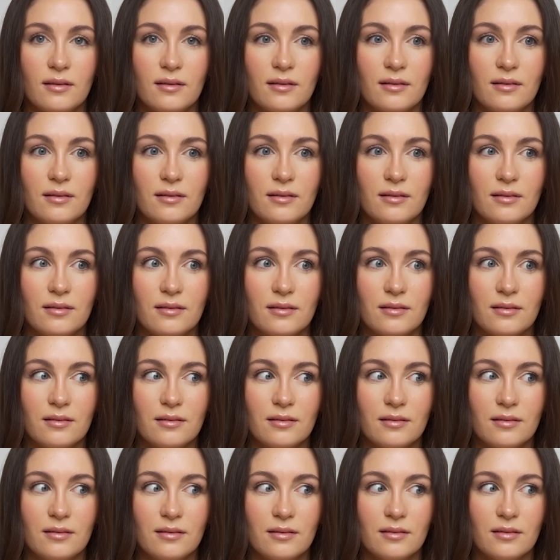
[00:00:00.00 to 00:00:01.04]

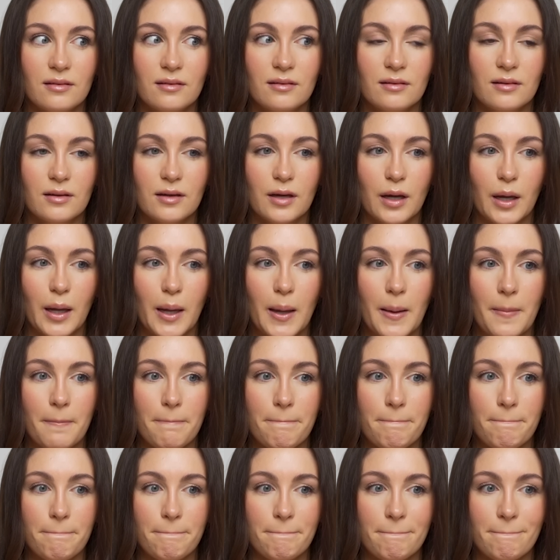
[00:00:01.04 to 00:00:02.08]

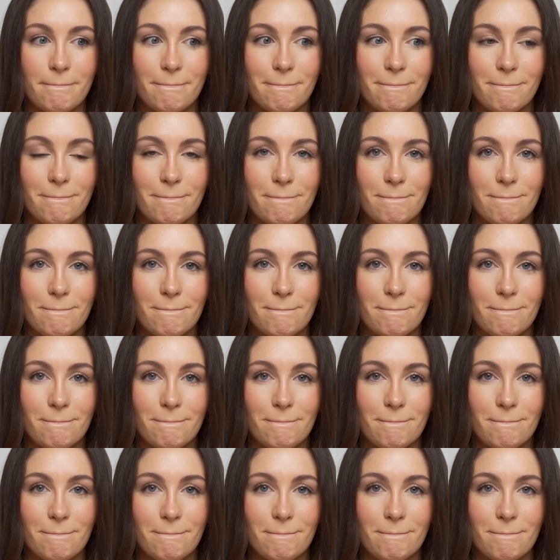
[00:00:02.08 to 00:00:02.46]
No one is speaking in this clip.